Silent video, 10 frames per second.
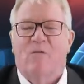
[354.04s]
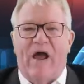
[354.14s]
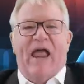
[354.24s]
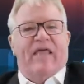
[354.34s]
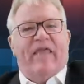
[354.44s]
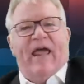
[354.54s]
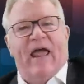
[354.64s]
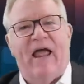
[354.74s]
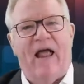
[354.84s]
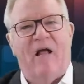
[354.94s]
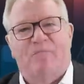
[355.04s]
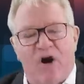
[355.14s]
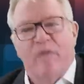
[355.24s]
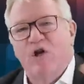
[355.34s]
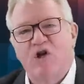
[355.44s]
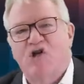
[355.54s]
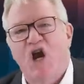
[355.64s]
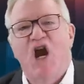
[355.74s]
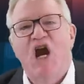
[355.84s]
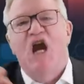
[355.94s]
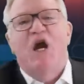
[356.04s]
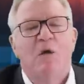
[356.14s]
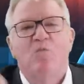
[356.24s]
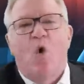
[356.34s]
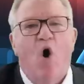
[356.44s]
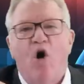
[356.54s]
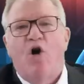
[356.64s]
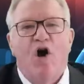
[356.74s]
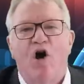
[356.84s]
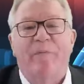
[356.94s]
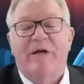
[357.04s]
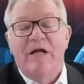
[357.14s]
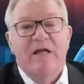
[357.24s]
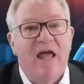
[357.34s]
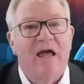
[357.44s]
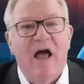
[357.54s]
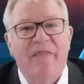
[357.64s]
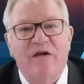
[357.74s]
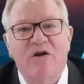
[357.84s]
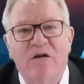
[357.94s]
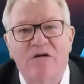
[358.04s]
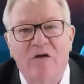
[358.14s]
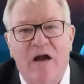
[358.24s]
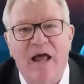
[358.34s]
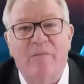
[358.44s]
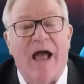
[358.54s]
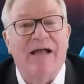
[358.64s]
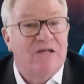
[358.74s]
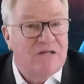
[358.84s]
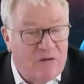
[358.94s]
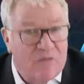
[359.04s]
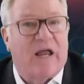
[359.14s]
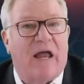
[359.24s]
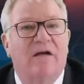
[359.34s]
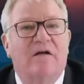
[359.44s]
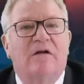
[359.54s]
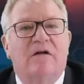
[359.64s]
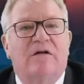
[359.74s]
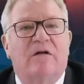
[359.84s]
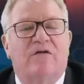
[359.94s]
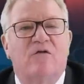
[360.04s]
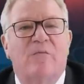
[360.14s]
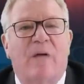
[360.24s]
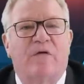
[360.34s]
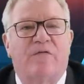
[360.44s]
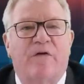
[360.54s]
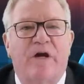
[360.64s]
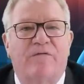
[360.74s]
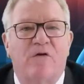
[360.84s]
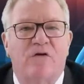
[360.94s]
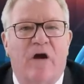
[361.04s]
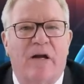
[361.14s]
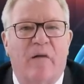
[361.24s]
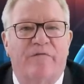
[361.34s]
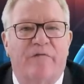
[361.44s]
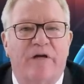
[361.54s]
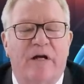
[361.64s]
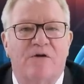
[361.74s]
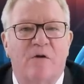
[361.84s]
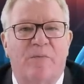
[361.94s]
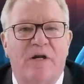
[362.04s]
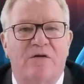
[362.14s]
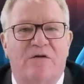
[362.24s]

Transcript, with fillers: we're there, Premiership, what up? Yeah, and then you can sign up and still get your 2 months free if you sign up for a year. So please